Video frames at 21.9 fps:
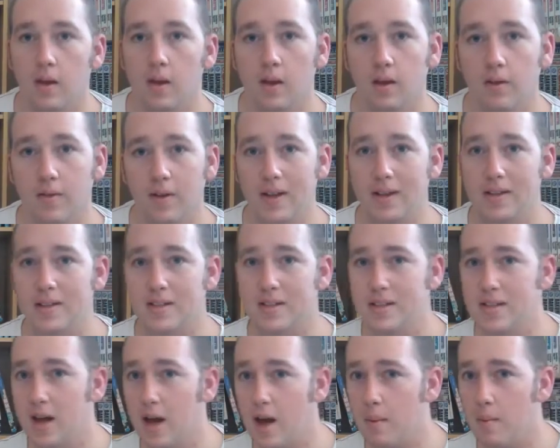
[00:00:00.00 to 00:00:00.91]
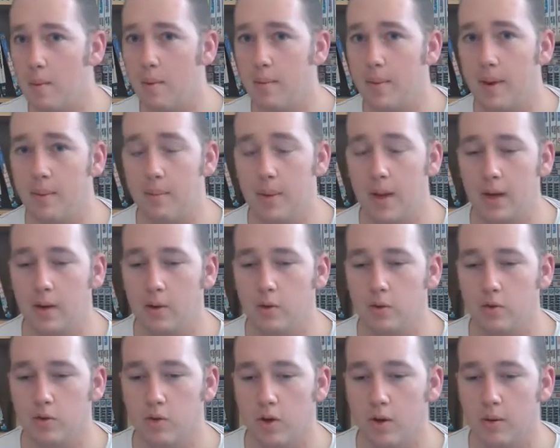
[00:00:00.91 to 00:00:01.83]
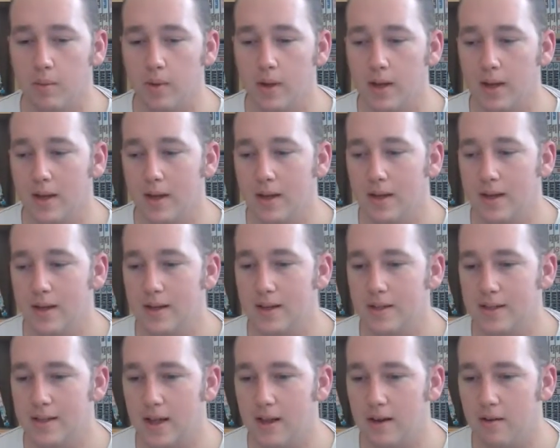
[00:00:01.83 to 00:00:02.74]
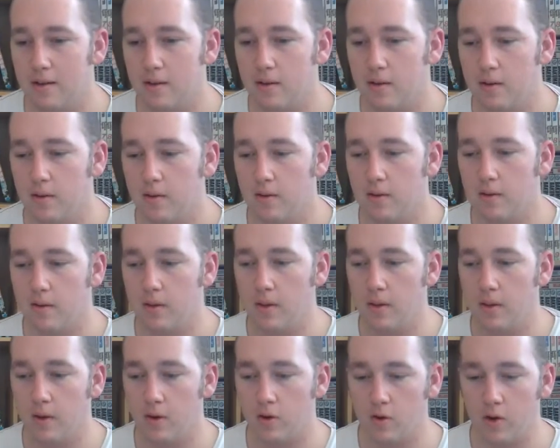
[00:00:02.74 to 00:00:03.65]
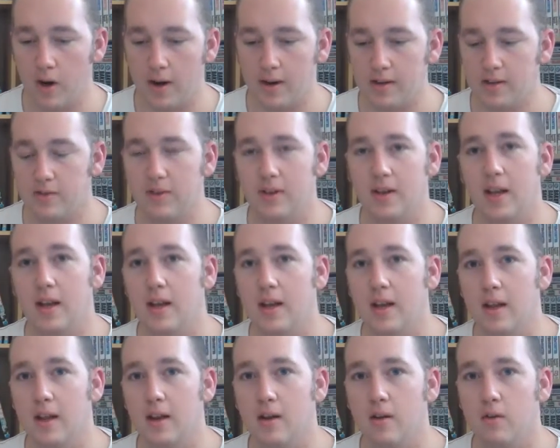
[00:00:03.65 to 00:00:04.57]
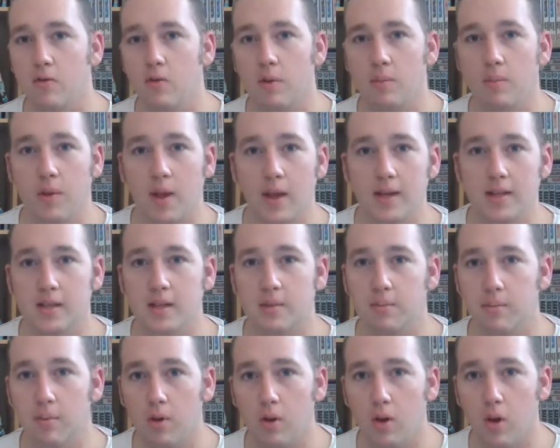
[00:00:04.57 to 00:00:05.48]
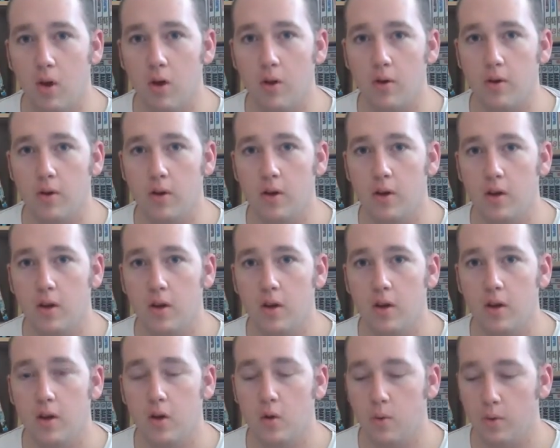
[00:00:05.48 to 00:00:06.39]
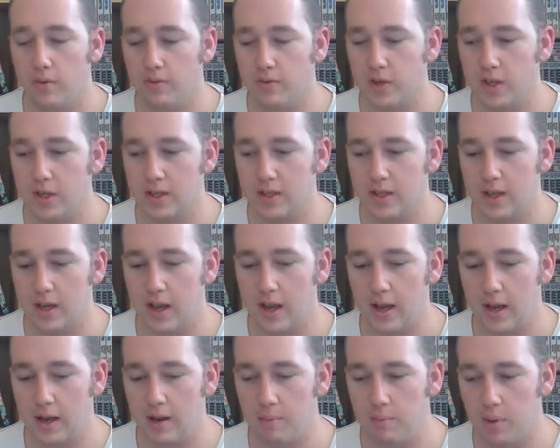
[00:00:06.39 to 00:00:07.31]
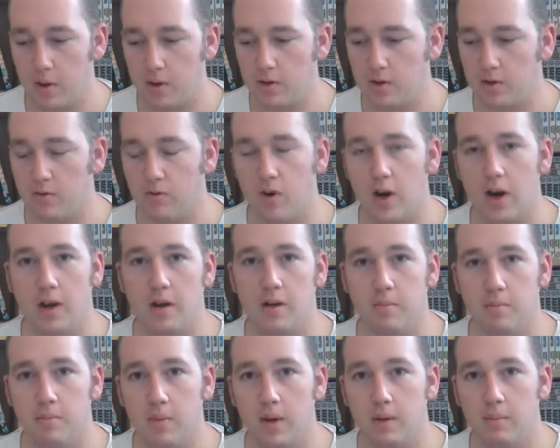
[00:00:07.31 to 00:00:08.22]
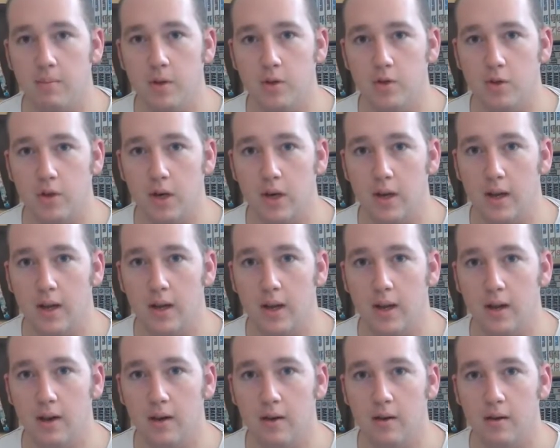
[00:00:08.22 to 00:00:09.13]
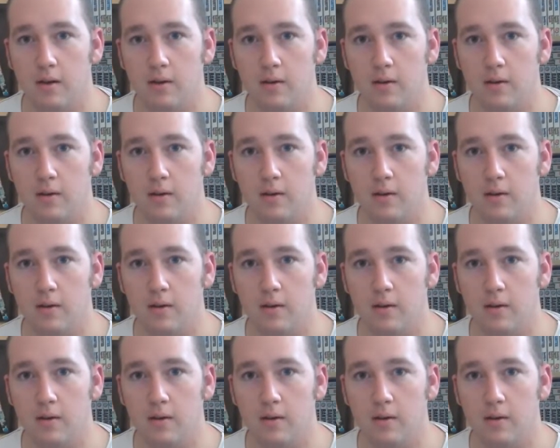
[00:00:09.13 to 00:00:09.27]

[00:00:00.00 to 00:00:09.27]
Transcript: The thing that's dumb about Penguindrum is that the creators think they can replace the plot with just a bunch of random imagery, and then